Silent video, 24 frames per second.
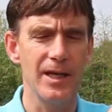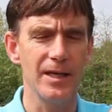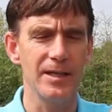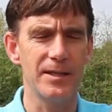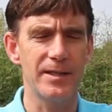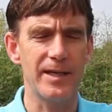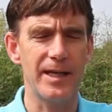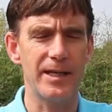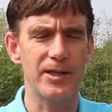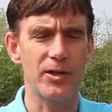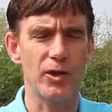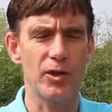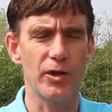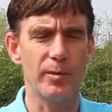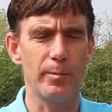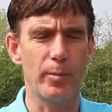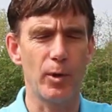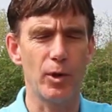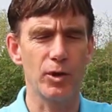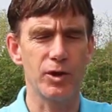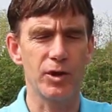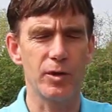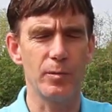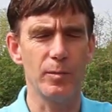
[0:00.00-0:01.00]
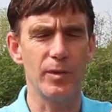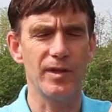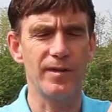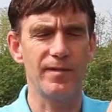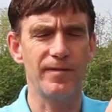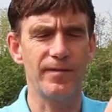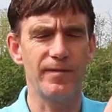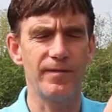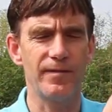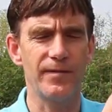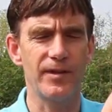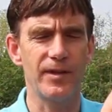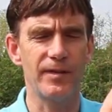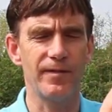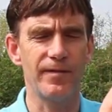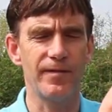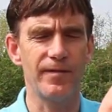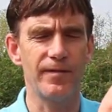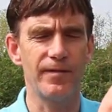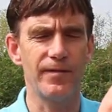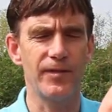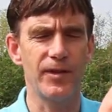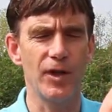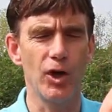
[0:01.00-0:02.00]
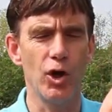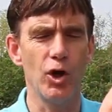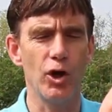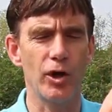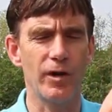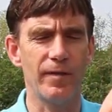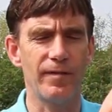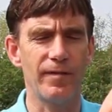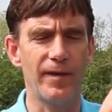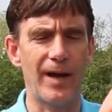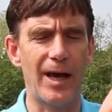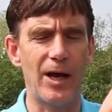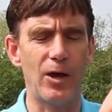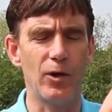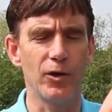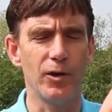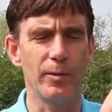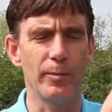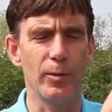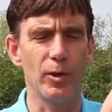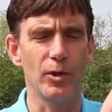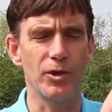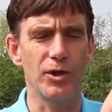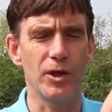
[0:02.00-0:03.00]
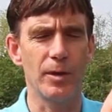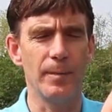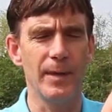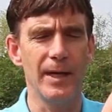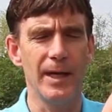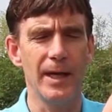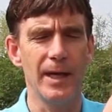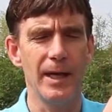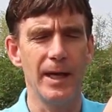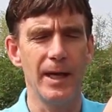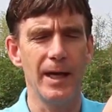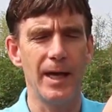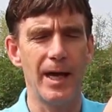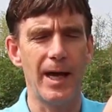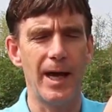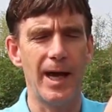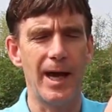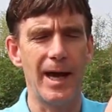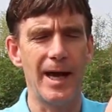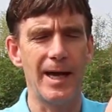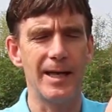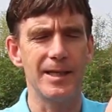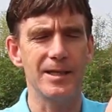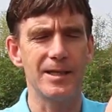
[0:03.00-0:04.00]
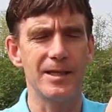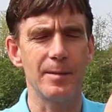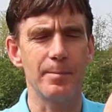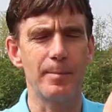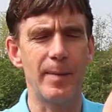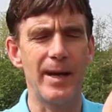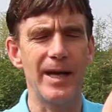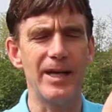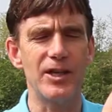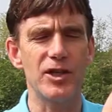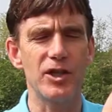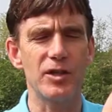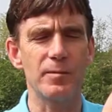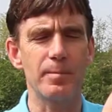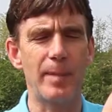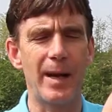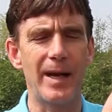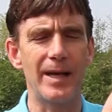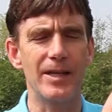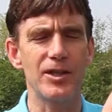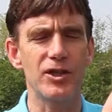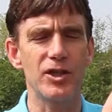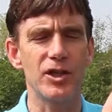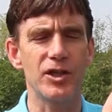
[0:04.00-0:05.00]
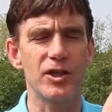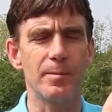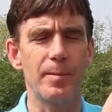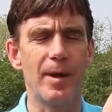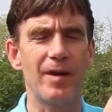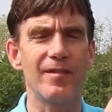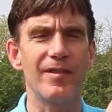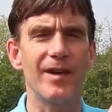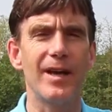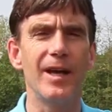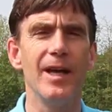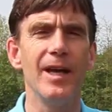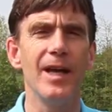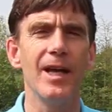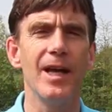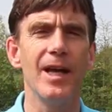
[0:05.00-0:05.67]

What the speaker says: sits on the bottom with the hook flat on the bottom and the bait just balanced just above it.